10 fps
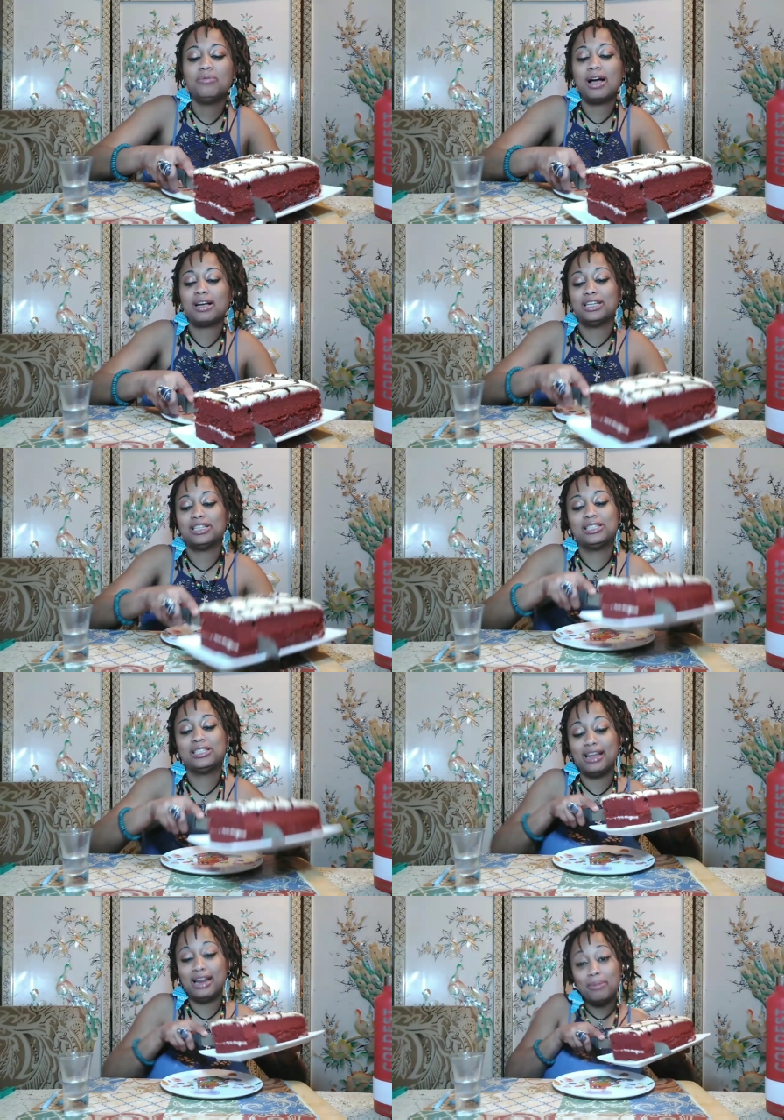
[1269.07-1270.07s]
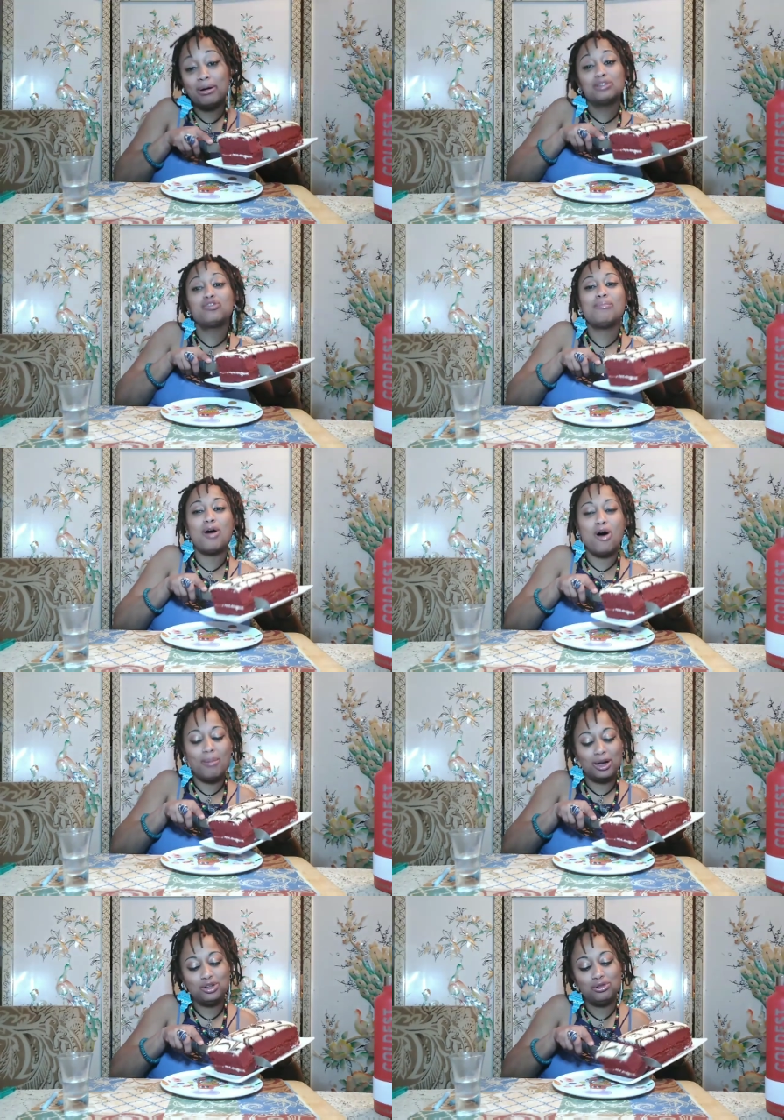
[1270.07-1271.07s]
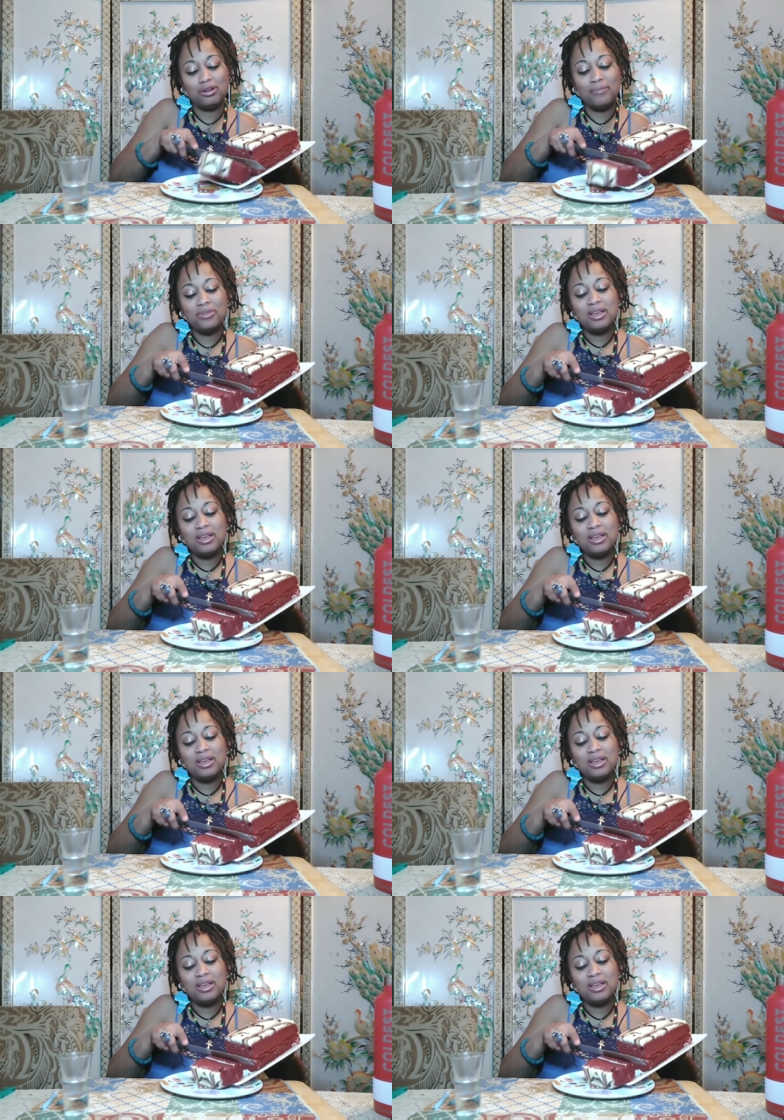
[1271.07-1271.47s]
actually I should say Nana, but it was from all my children.